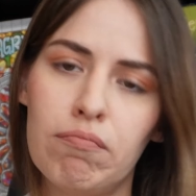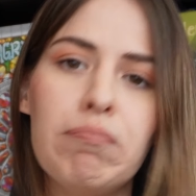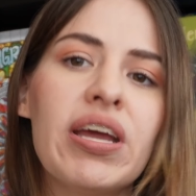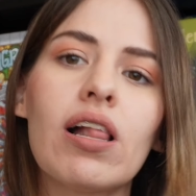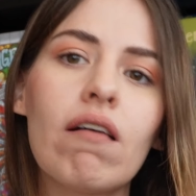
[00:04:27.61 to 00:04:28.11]

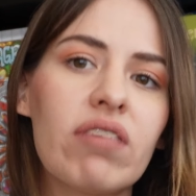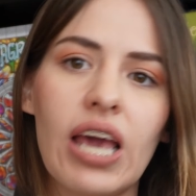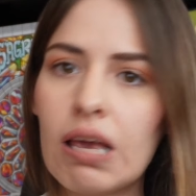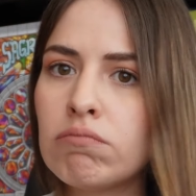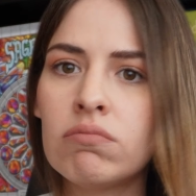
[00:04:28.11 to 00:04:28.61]
middle of the
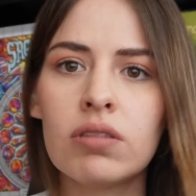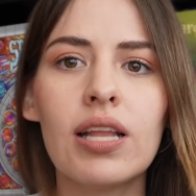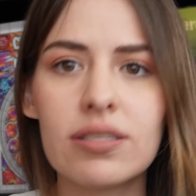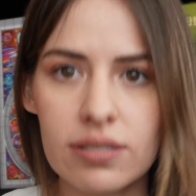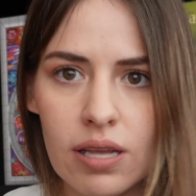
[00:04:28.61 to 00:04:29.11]
game,
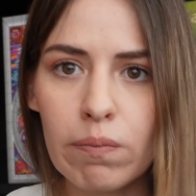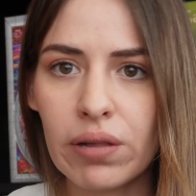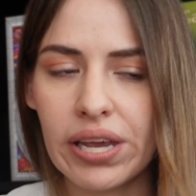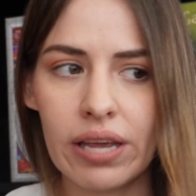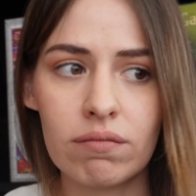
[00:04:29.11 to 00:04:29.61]
let's stop
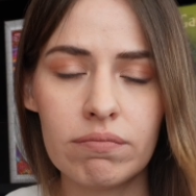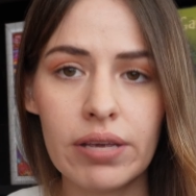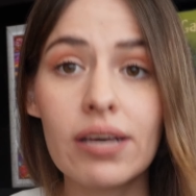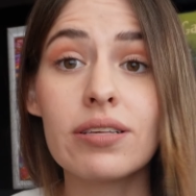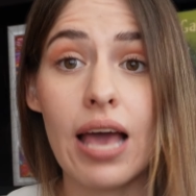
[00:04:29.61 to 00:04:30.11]
playing,
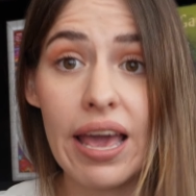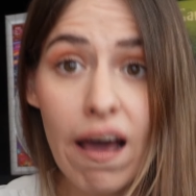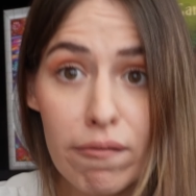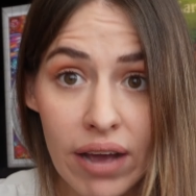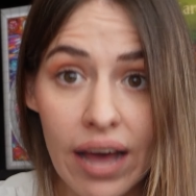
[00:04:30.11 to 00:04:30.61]
because I
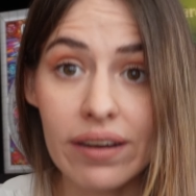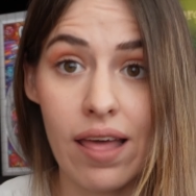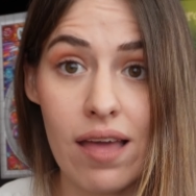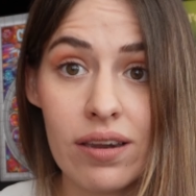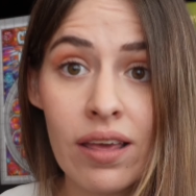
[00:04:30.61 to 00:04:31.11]
have had
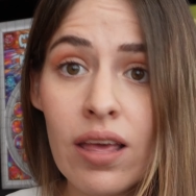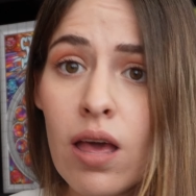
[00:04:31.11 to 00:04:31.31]
that.